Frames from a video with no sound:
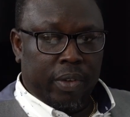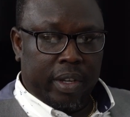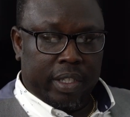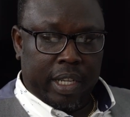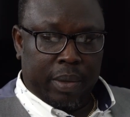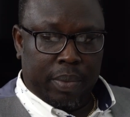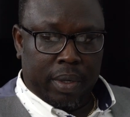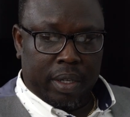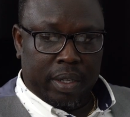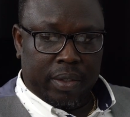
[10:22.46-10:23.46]
you an example
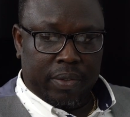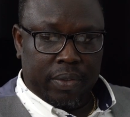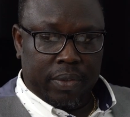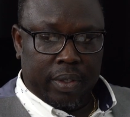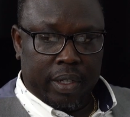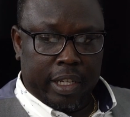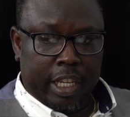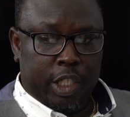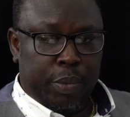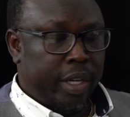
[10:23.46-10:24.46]
of the
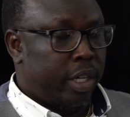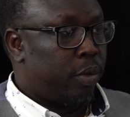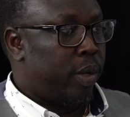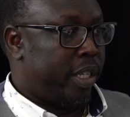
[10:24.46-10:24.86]
experience we